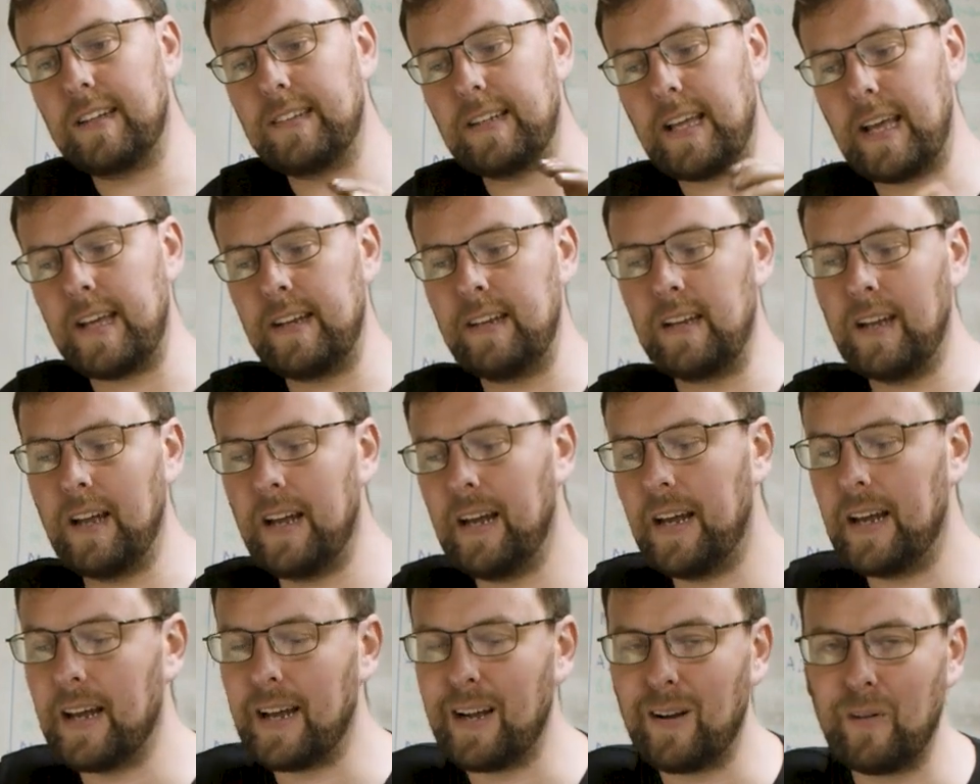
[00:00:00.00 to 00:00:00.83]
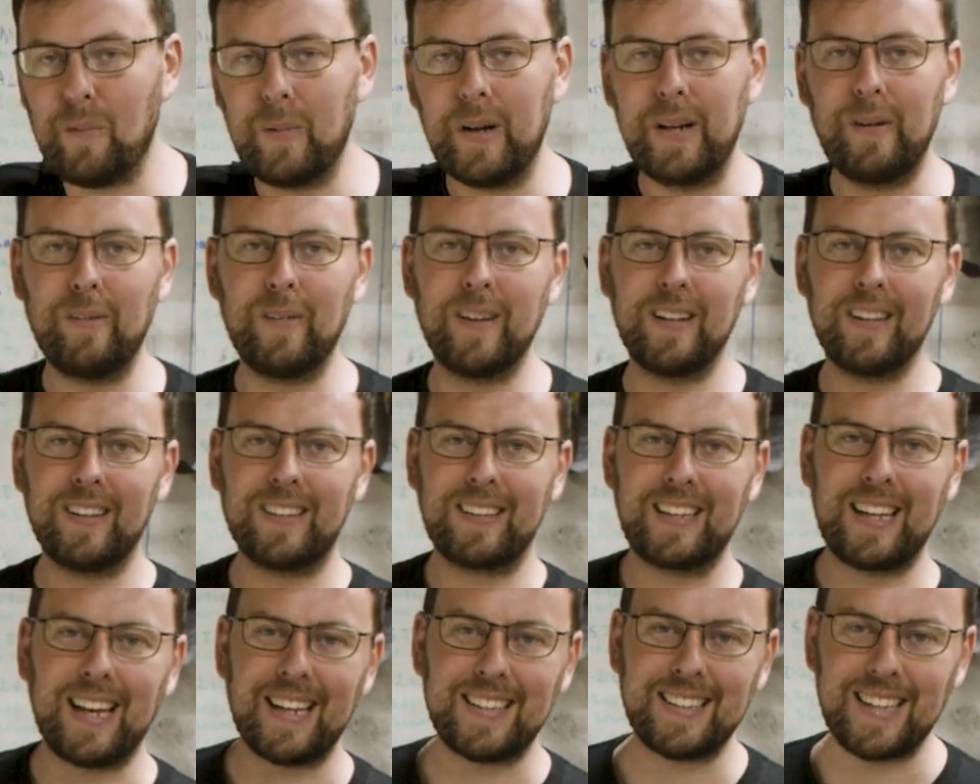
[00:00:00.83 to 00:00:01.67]
and then we will
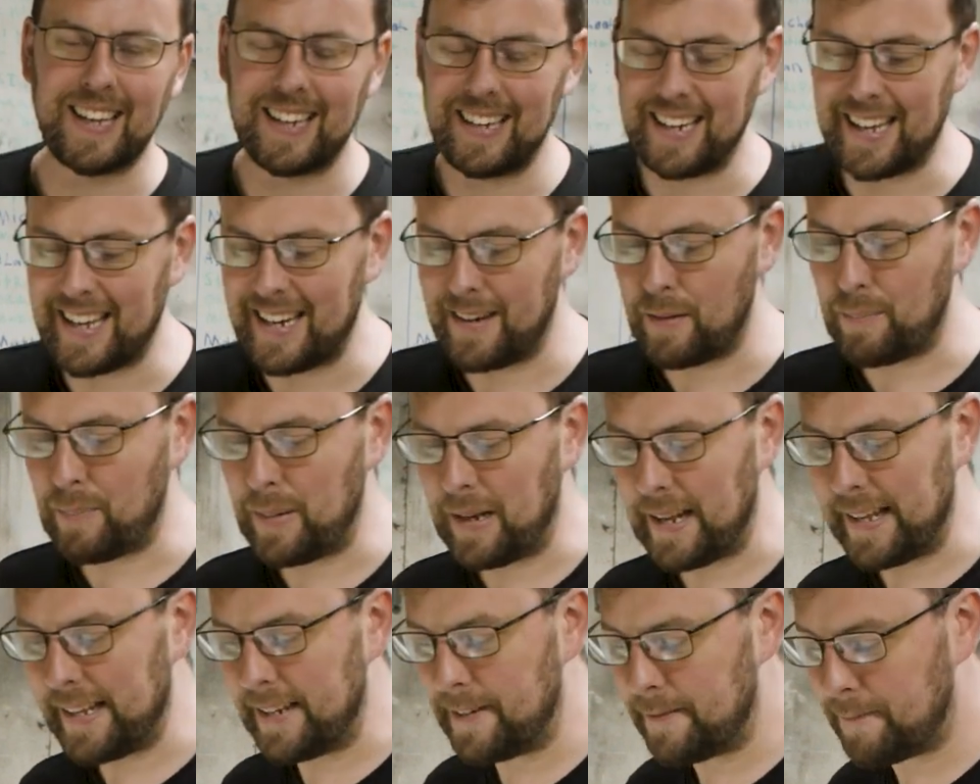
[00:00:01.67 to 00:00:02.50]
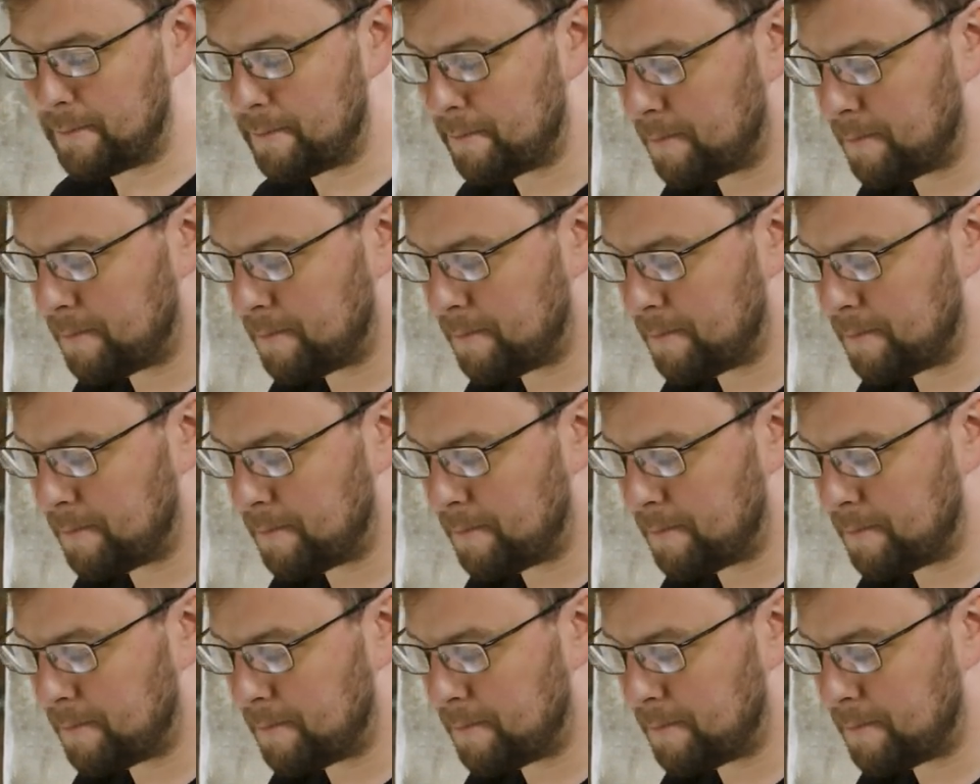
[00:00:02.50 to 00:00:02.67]
get that edit playing.